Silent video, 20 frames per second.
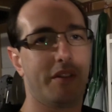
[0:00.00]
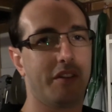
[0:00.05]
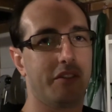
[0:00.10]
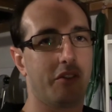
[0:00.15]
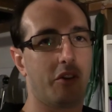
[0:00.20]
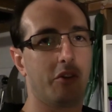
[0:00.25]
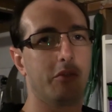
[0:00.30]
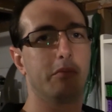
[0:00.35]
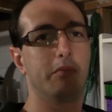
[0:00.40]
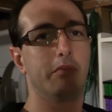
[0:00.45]

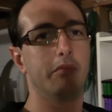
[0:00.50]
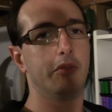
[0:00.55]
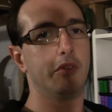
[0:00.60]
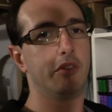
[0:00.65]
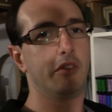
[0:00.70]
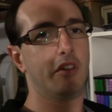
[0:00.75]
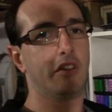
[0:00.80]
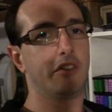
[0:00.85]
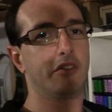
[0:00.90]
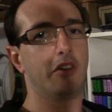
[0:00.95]
there's no
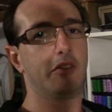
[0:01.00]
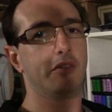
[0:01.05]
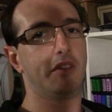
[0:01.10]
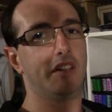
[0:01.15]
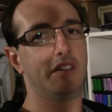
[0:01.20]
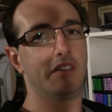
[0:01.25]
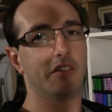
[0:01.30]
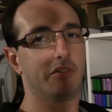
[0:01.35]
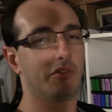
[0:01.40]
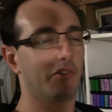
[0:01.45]
there's no
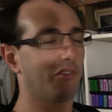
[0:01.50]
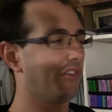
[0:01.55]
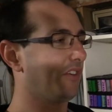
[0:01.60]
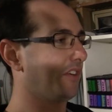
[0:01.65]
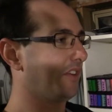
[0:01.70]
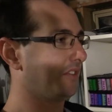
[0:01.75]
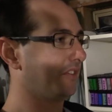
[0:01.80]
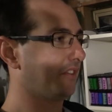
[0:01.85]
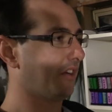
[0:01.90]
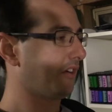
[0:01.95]
need to store
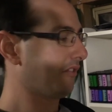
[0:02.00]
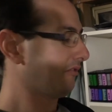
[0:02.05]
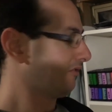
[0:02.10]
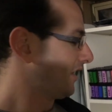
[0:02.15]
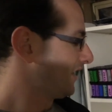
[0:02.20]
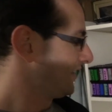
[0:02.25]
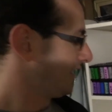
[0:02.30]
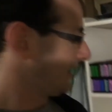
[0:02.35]
it so right